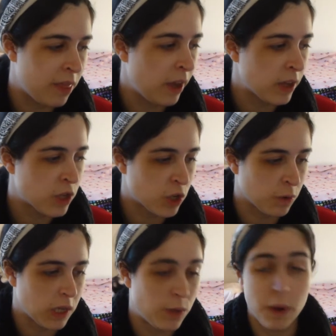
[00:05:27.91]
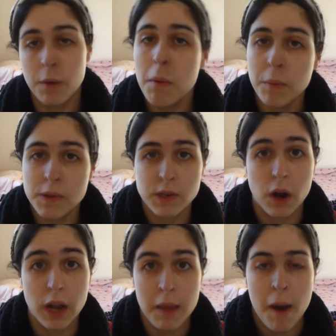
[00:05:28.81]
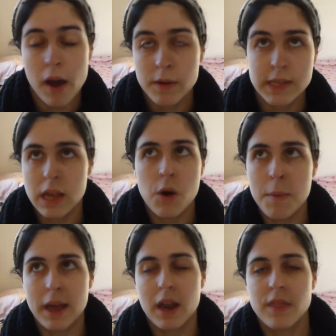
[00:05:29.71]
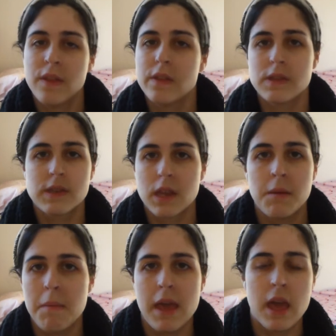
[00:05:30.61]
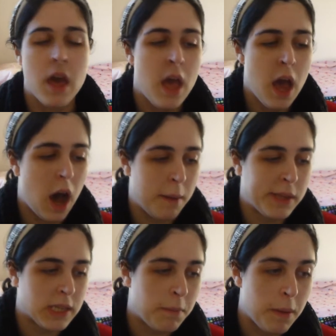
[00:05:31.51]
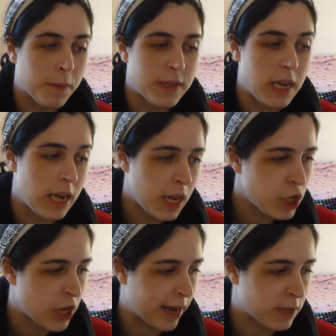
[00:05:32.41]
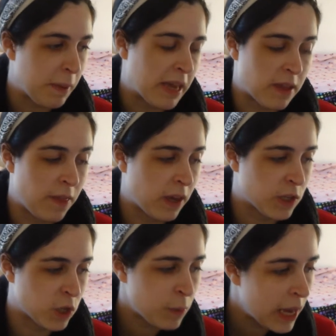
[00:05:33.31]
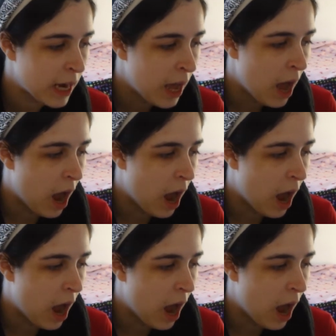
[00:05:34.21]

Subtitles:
I think it's just really sweet. I remember when this card came out and I was like, oh my god, I think this is going to be in some people's EDH decks because I think it's sweet.